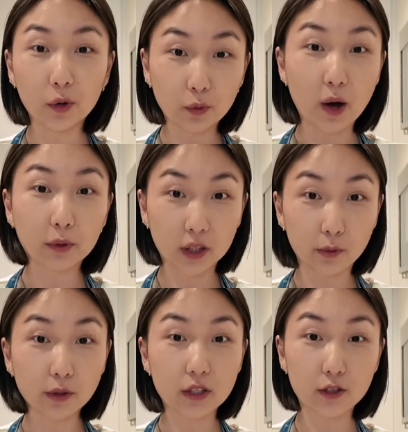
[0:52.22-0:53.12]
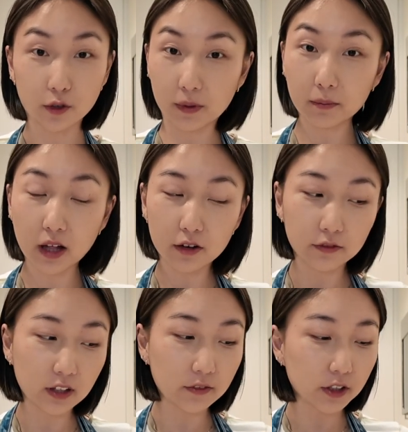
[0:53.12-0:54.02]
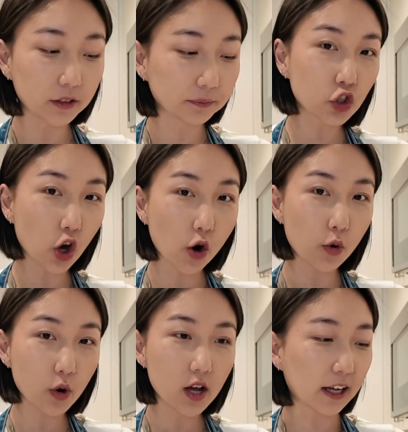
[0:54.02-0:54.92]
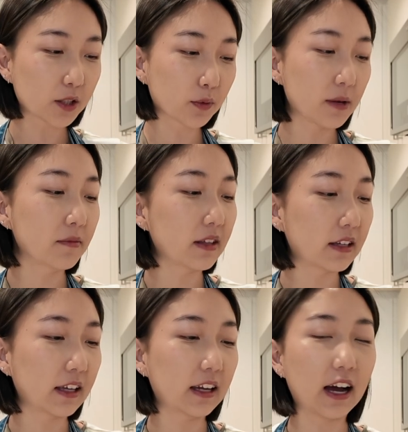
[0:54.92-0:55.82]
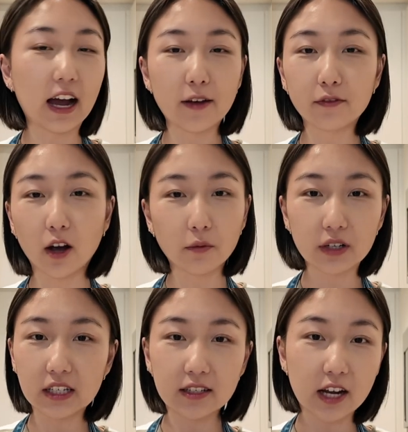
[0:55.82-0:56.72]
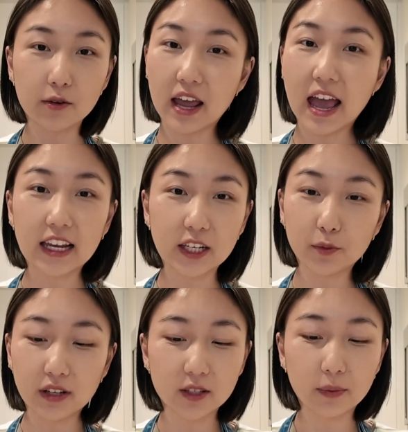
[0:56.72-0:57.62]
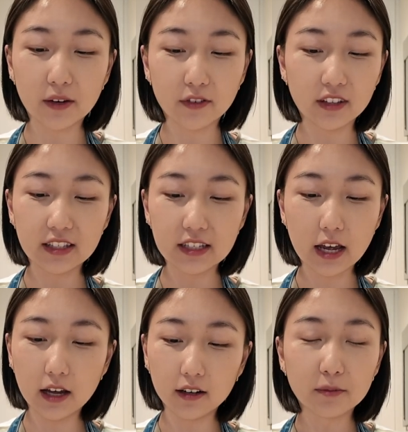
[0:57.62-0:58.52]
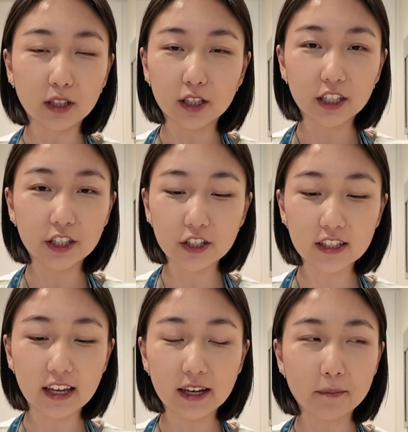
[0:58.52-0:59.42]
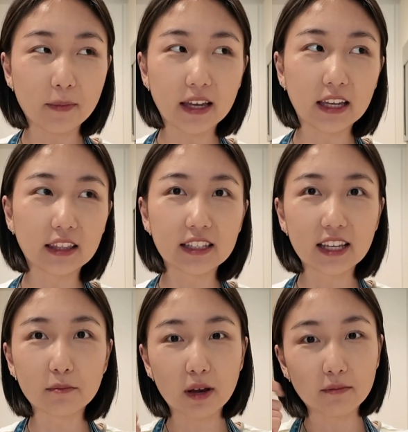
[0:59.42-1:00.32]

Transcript: well with the roasted soybean powder flavor. So that's what I'm thinking. I have not written down any recipe for this yet. I'm literally just like making this in my